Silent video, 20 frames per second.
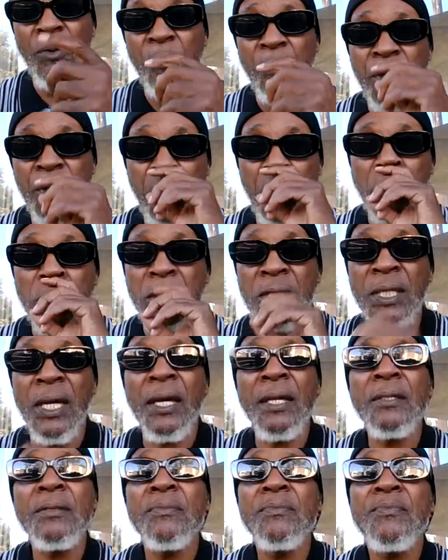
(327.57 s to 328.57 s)
people
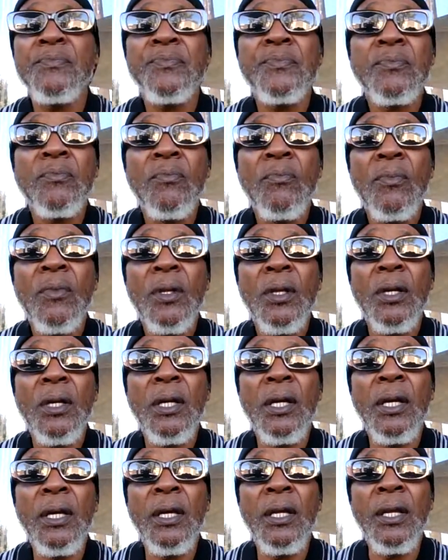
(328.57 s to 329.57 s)
say,
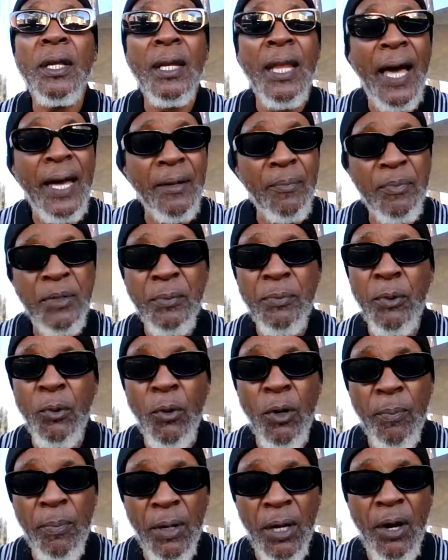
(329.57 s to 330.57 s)
and a lot of people
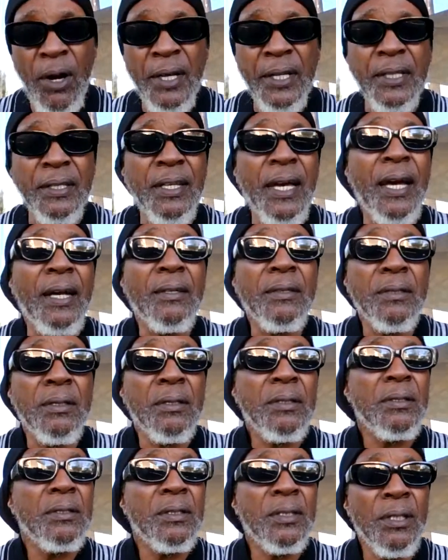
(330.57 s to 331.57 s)
were applauding that.
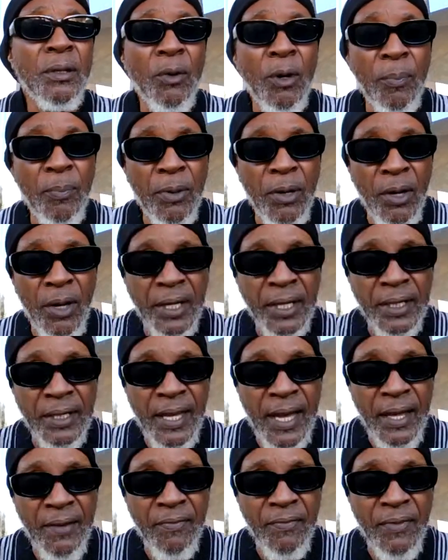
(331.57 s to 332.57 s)
They were applauding
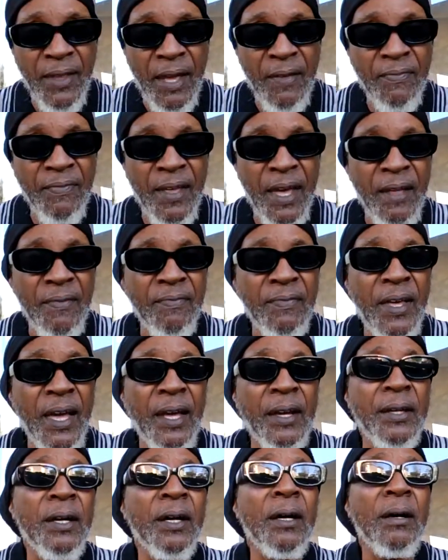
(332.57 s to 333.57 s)
that
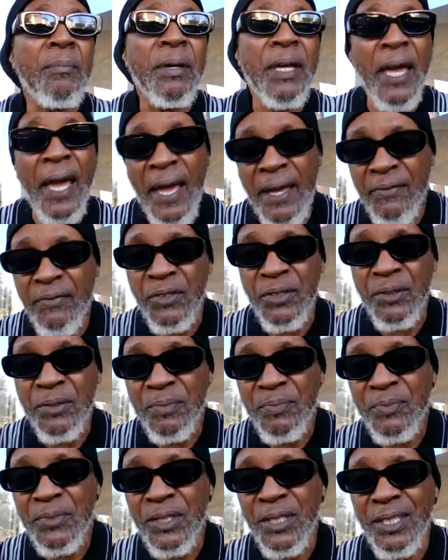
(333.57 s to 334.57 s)
behavior.
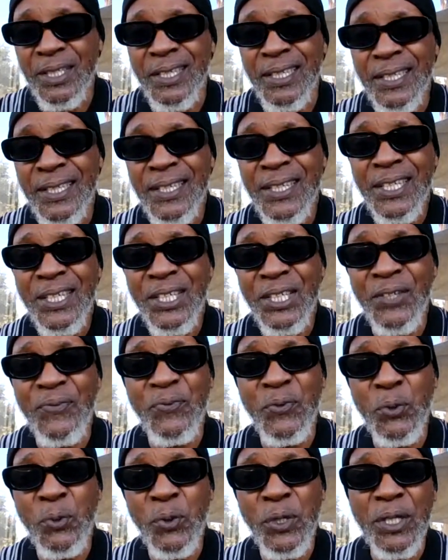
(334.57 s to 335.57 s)

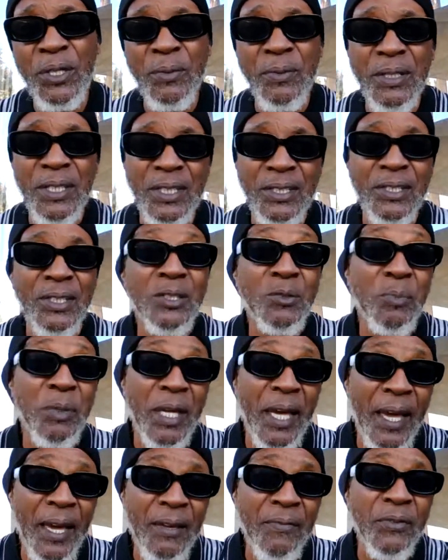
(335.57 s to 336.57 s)
if you will, because it's
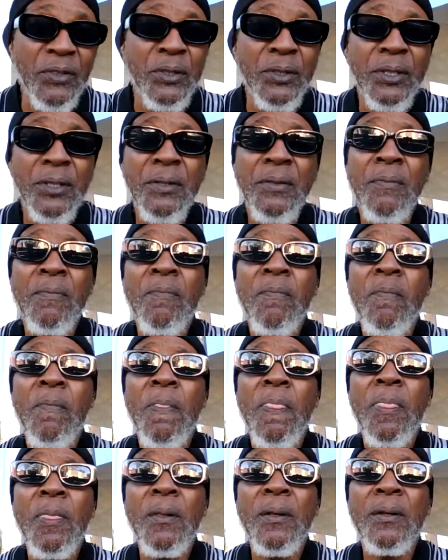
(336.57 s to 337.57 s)
behavior.
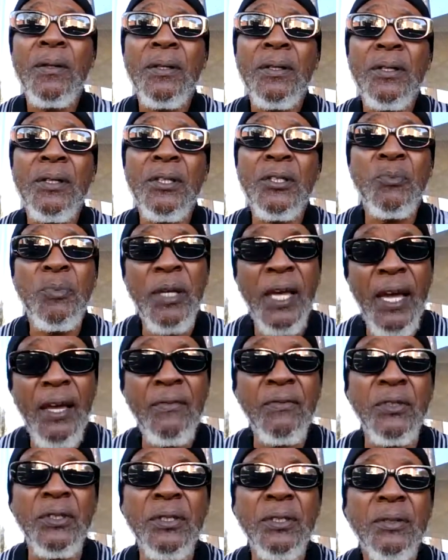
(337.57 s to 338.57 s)
It's
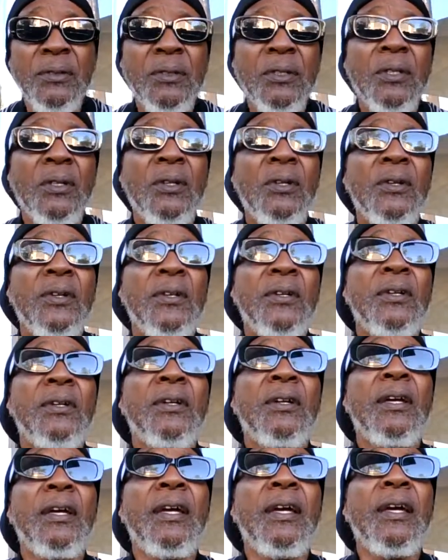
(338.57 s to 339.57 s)
behavior.
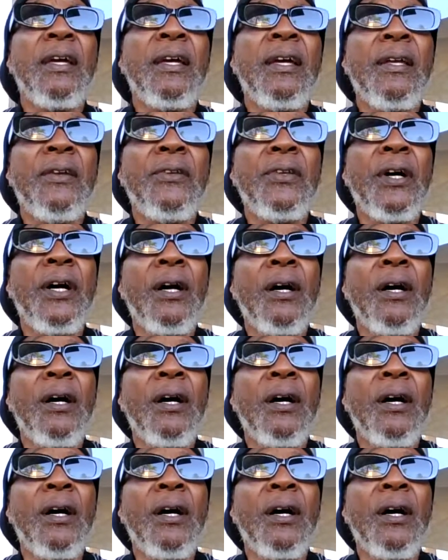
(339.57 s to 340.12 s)
And